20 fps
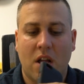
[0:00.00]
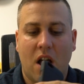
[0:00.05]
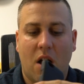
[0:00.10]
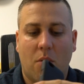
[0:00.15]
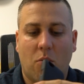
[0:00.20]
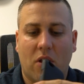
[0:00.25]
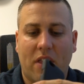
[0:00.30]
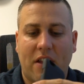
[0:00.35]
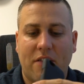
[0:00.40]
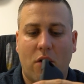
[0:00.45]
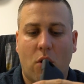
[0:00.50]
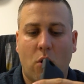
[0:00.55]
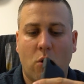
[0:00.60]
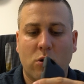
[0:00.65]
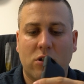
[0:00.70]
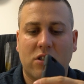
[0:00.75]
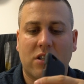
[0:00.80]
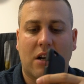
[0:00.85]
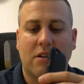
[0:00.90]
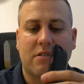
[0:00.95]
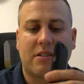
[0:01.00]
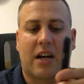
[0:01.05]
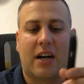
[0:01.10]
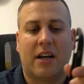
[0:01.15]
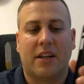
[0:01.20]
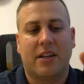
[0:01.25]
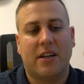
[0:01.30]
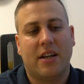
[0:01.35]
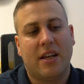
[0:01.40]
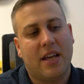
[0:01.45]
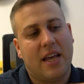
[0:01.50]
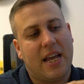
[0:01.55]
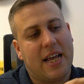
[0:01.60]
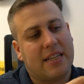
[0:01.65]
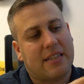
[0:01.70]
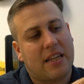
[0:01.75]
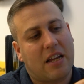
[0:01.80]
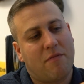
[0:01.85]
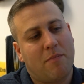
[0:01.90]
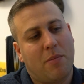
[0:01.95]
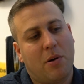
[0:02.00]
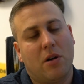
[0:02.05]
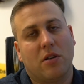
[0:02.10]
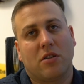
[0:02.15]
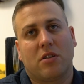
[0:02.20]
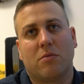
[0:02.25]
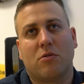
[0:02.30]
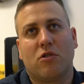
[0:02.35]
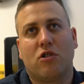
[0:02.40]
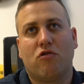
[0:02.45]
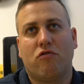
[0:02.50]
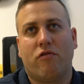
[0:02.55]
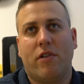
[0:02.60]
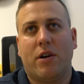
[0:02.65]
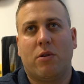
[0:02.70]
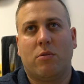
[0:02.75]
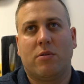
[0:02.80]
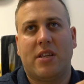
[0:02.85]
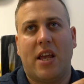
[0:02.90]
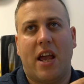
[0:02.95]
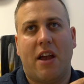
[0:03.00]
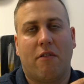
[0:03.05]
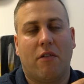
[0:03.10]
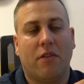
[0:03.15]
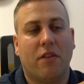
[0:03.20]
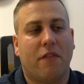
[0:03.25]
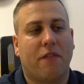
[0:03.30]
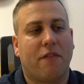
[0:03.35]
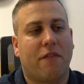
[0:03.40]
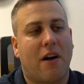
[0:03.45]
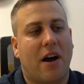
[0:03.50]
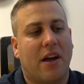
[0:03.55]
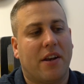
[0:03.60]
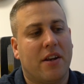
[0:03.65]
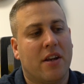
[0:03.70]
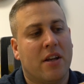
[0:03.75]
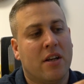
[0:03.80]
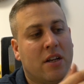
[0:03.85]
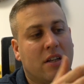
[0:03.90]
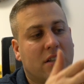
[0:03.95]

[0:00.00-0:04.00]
And what they've also done is they've put some grills here on the front